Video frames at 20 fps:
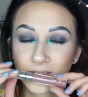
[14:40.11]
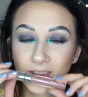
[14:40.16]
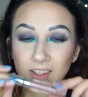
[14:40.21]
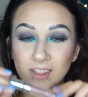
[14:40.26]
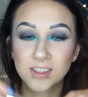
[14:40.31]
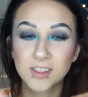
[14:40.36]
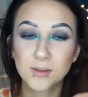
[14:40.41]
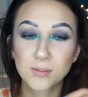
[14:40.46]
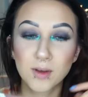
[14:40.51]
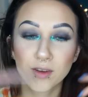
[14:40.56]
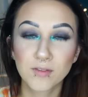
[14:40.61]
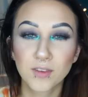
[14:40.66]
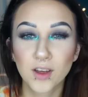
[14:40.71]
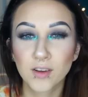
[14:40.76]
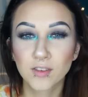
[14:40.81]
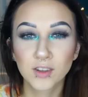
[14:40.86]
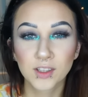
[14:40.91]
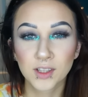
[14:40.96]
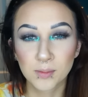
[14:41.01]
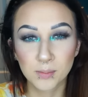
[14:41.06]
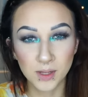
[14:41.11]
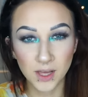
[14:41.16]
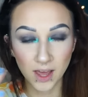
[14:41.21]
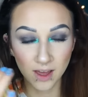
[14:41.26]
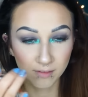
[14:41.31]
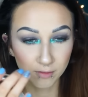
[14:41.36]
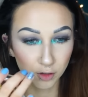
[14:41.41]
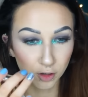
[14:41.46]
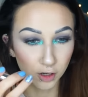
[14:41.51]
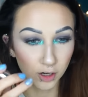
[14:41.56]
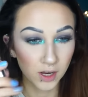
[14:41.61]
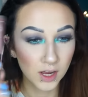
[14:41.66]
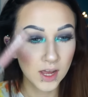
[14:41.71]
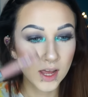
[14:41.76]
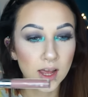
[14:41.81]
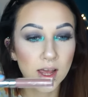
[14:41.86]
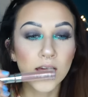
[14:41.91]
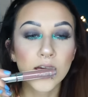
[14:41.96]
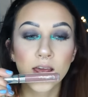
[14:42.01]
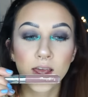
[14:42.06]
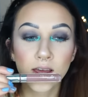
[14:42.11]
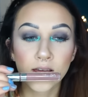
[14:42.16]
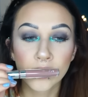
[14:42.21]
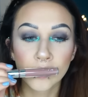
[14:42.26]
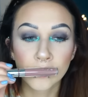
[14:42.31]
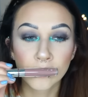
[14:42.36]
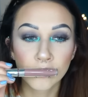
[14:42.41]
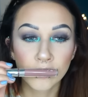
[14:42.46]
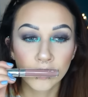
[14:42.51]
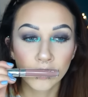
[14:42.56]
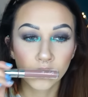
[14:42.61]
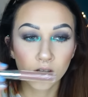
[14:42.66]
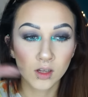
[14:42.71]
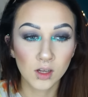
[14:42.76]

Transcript: This is my favorite lippy ever, and